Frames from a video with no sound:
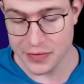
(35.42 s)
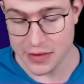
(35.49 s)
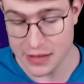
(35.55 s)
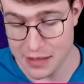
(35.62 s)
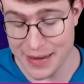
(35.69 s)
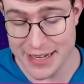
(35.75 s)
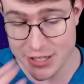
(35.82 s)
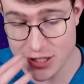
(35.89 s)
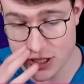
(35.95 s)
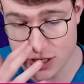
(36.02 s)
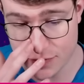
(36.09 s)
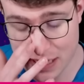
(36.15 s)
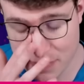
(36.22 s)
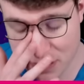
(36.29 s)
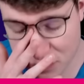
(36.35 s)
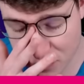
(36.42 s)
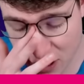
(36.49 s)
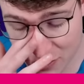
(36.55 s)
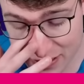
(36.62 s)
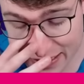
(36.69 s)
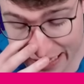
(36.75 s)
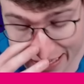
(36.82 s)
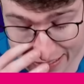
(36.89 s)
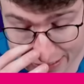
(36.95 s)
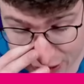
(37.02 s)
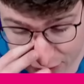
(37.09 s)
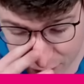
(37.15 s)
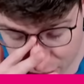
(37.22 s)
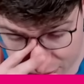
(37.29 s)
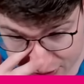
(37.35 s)
the main source of damage for our deck is,
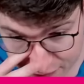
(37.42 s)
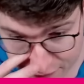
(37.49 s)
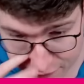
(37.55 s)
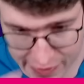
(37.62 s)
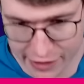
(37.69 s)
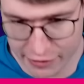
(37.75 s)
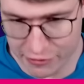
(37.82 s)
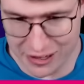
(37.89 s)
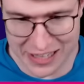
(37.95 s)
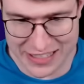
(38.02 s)
of course, the Firecracker.